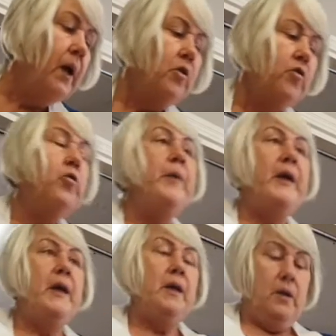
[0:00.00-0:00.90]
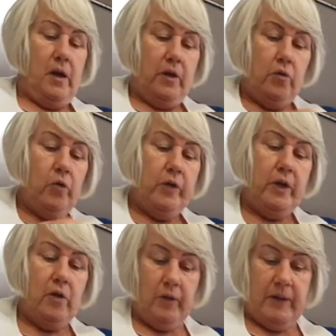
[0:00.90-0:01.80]
to me, I know you
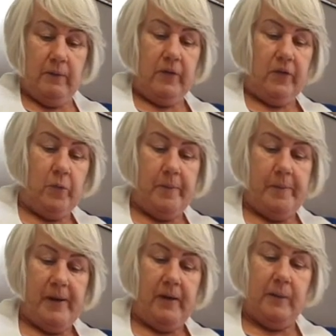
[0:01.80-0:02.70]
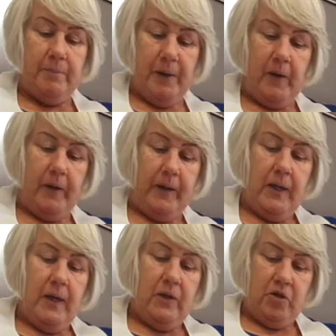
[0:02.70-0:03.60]
can go down to the supermarket and
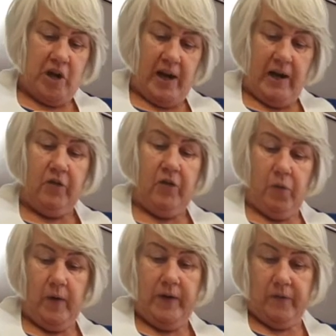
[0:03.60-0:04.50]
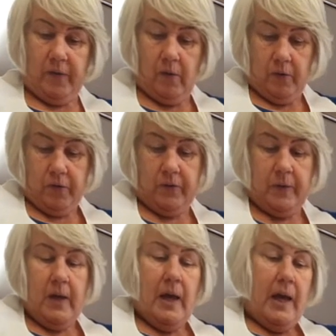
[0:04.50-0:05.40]
buy jars of white sauce,
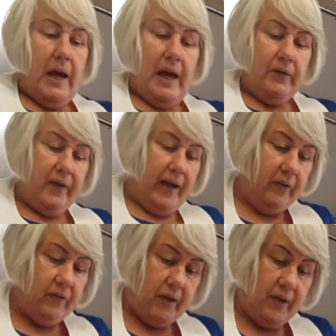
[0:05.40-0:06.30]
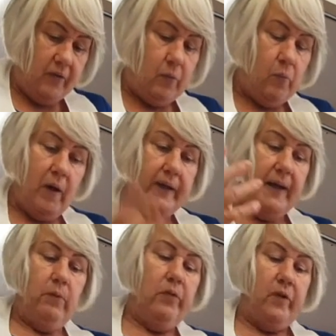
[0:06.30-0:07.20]
and that is 1
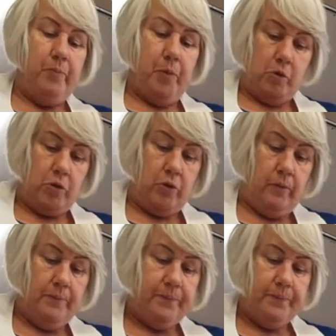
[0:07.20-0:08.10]
ounce of butter,